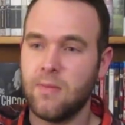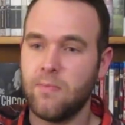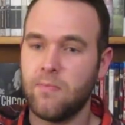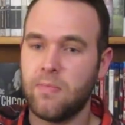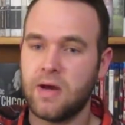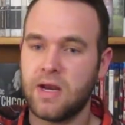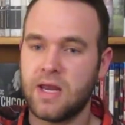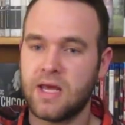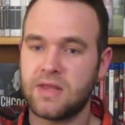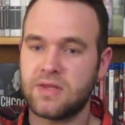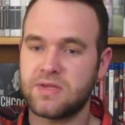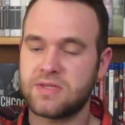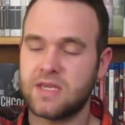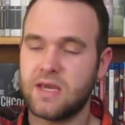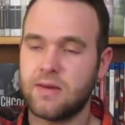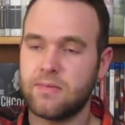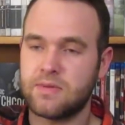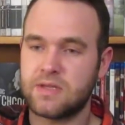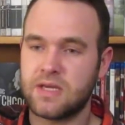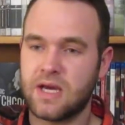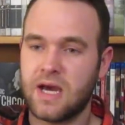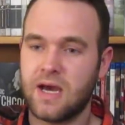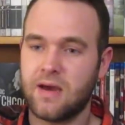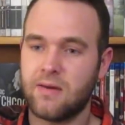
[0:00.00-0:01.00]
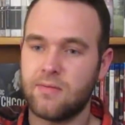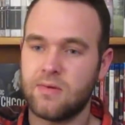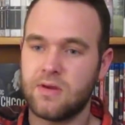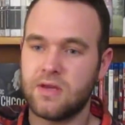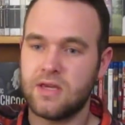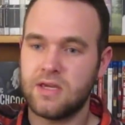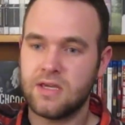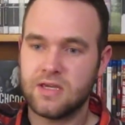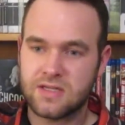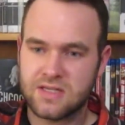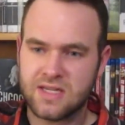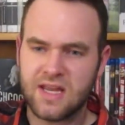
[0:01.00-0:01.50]
but at the same time,
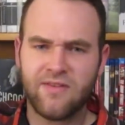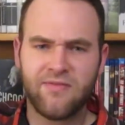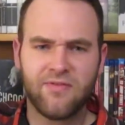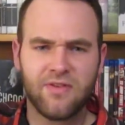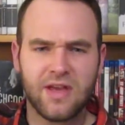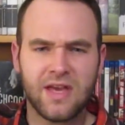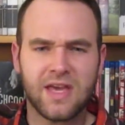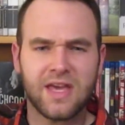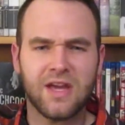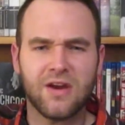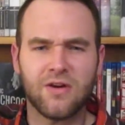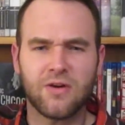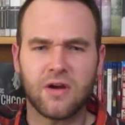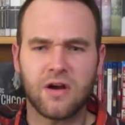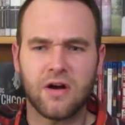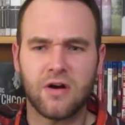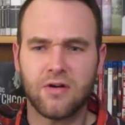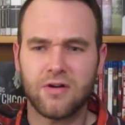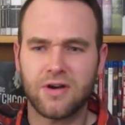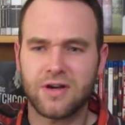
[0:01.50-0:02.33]
he's definitely a hero